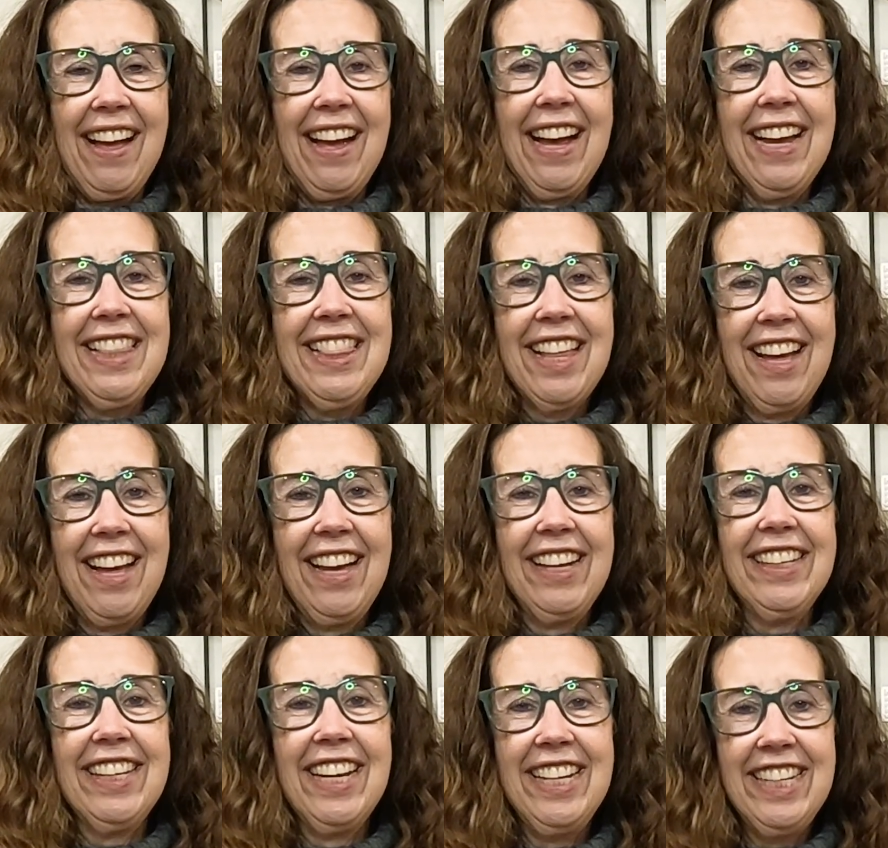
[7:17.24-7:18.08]
I
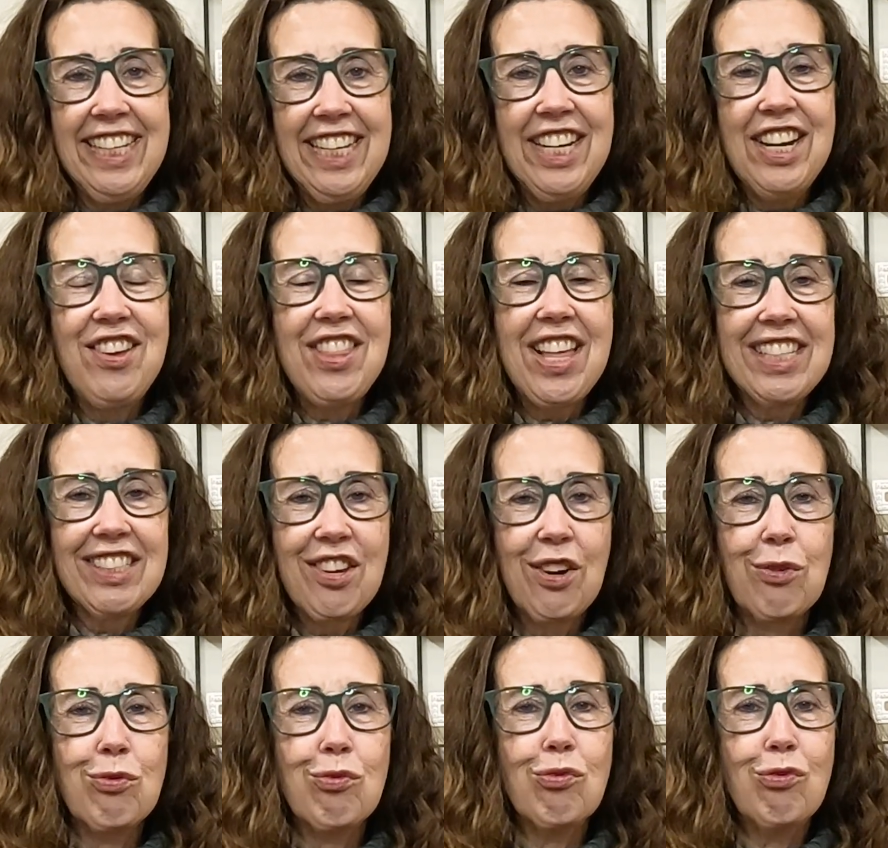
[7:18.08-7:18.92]
thought, you know, that's
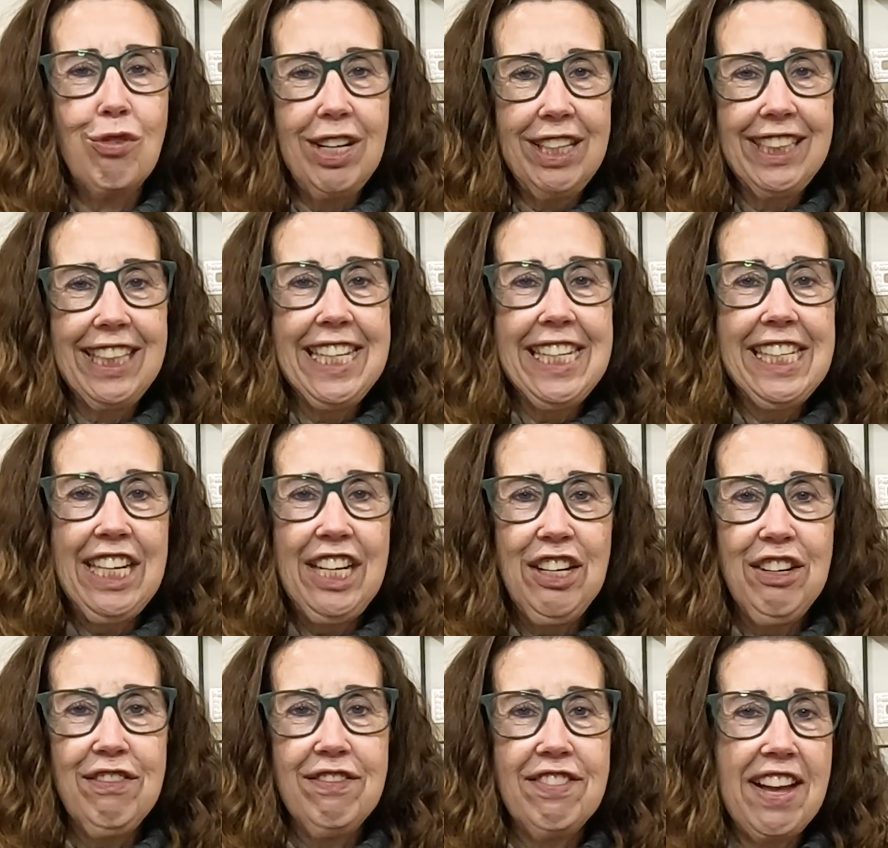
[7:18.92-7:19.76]
a really
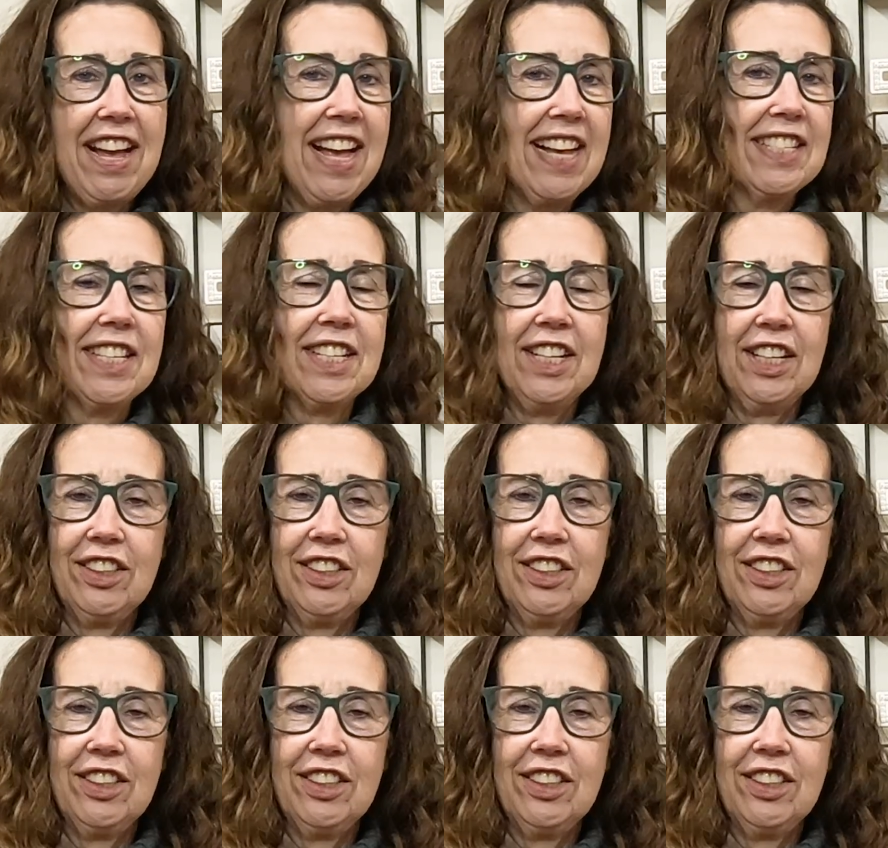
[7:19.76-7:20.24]
cute vest.